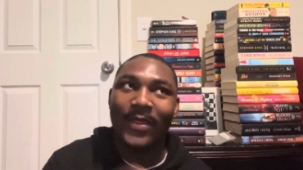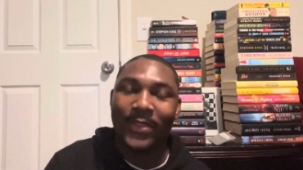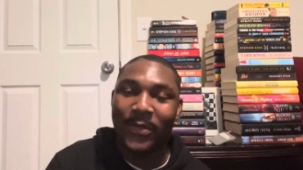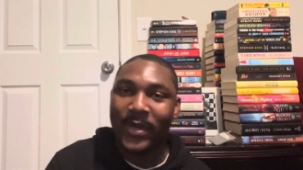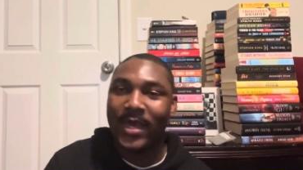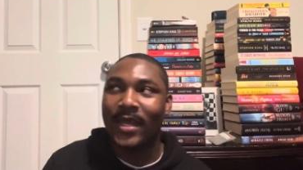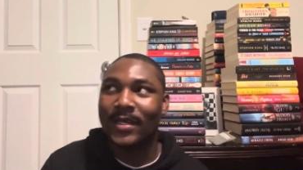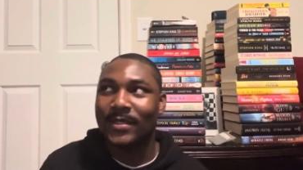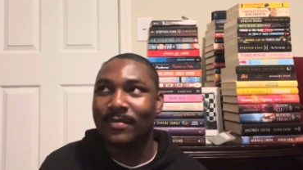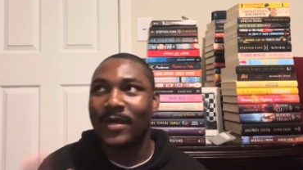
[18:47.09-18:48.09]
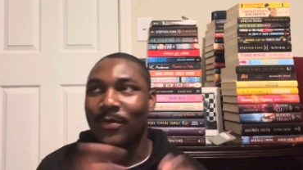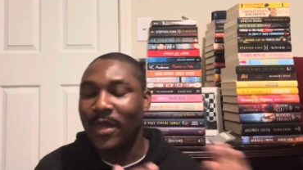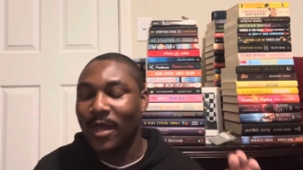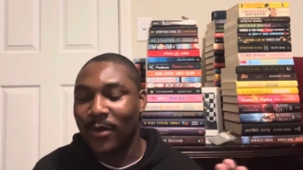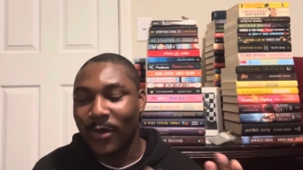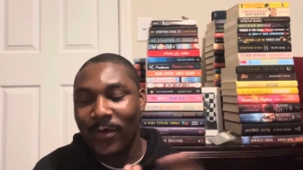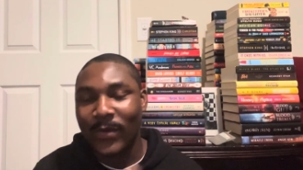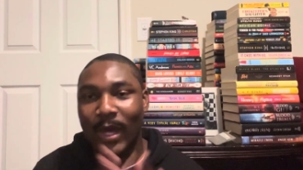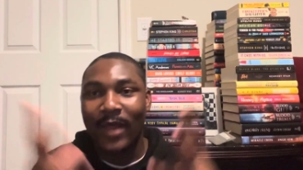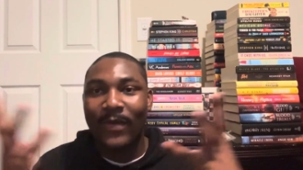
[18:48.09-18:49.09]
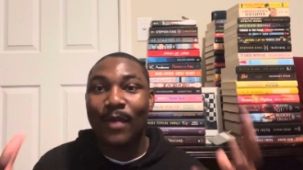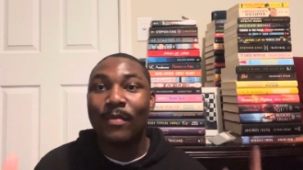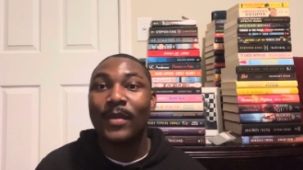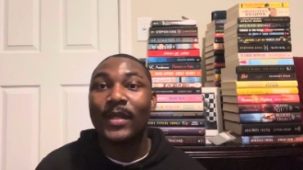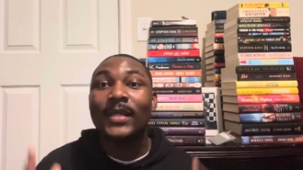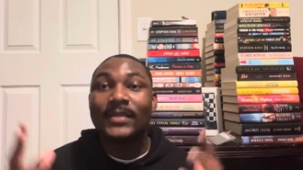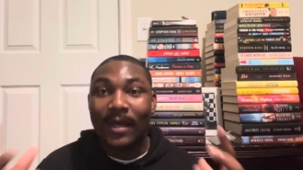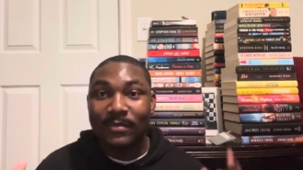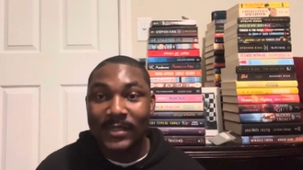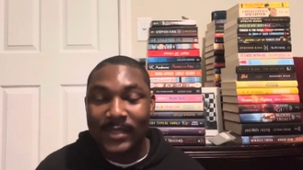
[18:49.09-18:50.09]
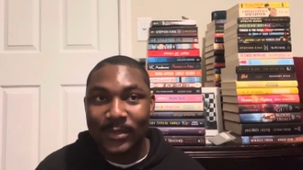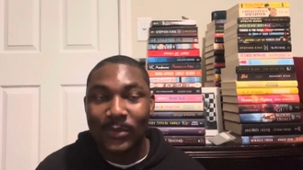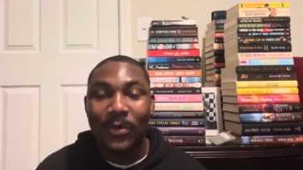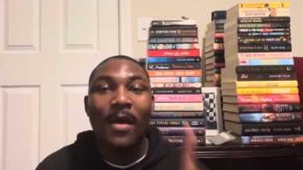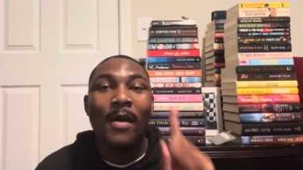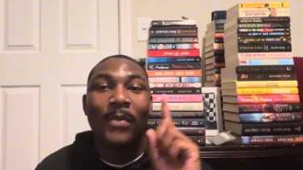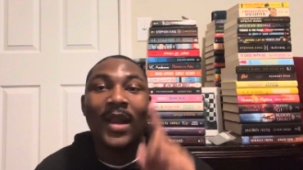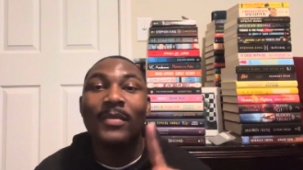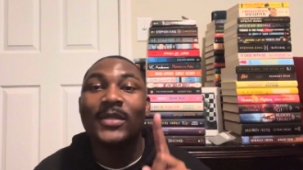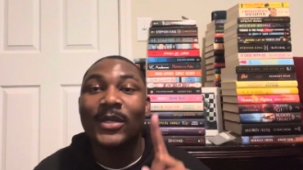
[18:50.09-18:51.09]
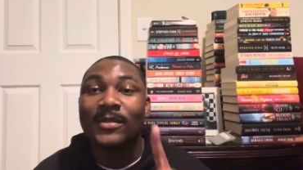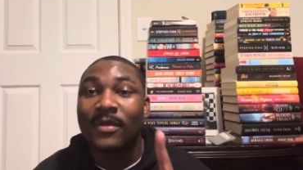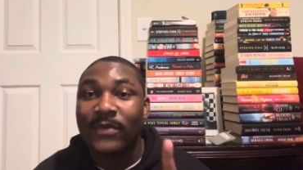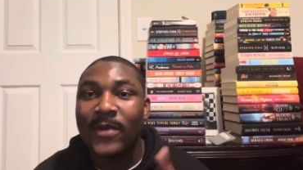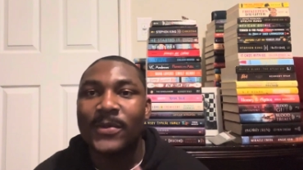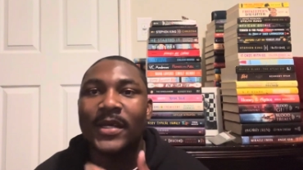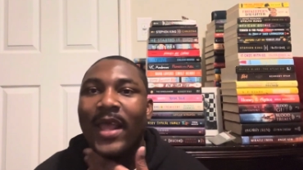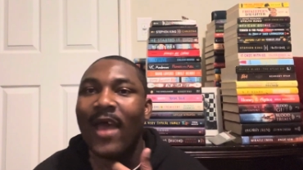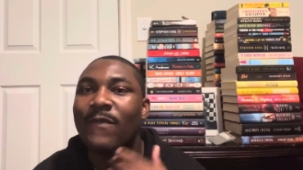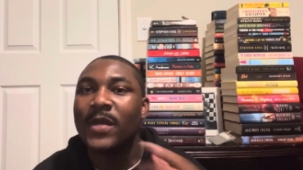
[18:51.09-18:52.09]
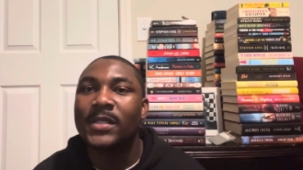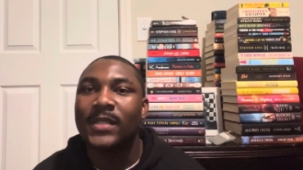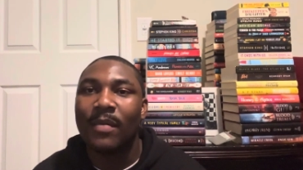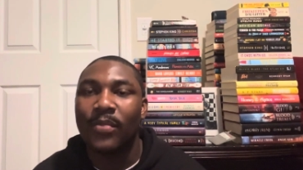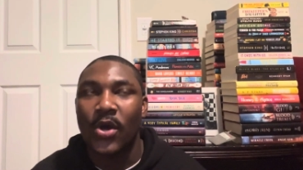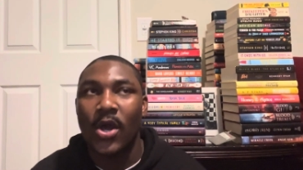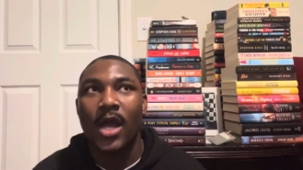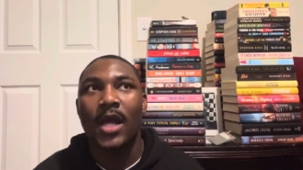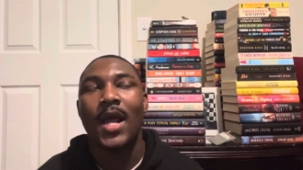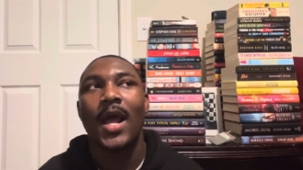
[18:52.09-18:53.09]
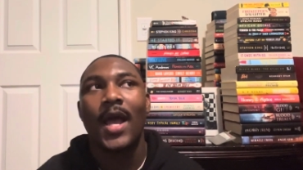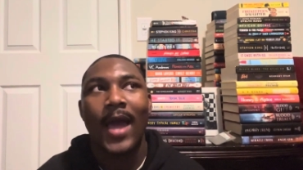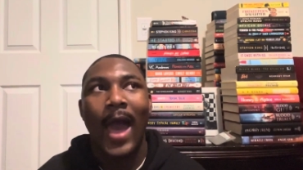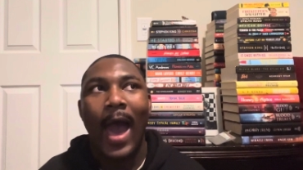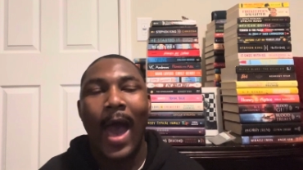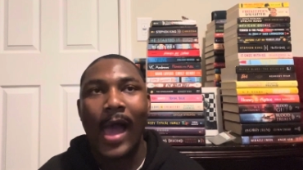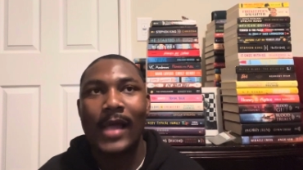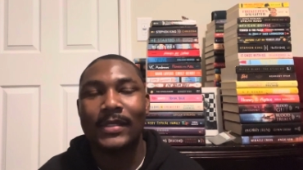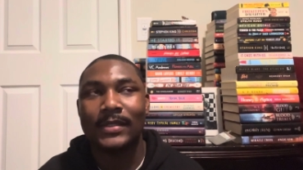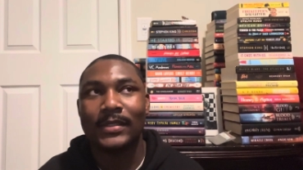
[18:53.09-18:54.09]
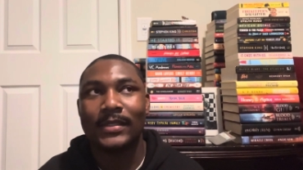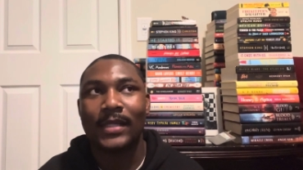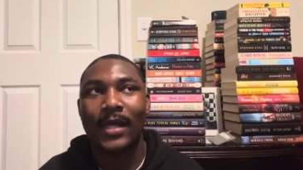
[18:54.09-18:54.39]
a weekend ago, and I've had time to settle. But let me tell you something very funny. I finished that book, and